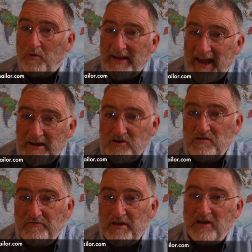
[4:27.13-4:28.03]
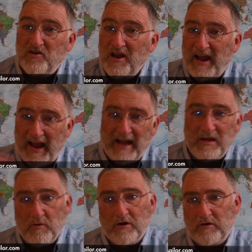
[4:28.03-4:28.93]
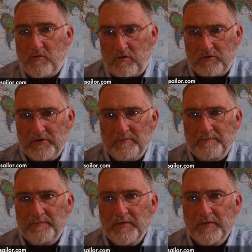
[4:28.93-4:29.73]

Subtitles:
that will catch you fish anywhere in the world.